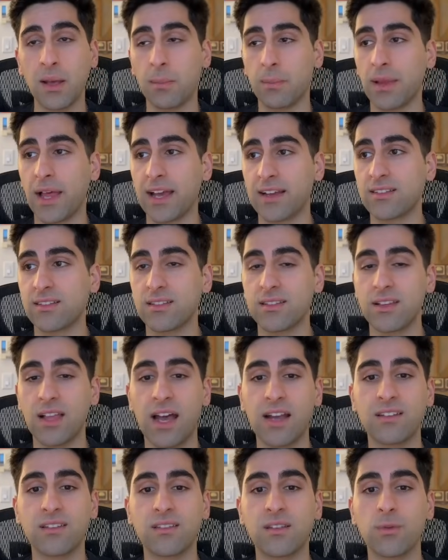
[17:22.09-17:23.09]
Black
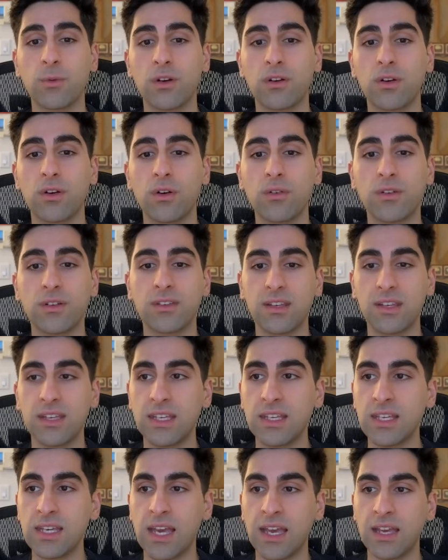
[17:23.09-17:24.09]
slides the rook over to
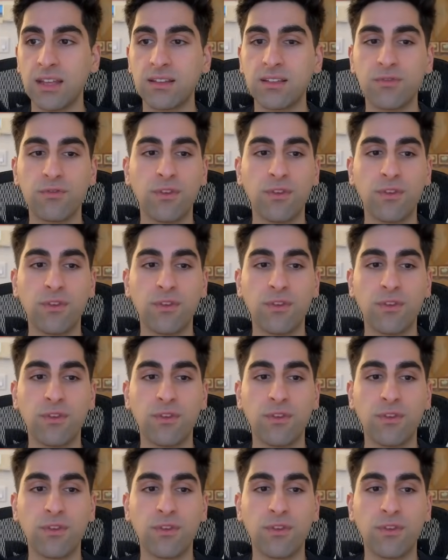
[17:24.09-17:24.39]
e8,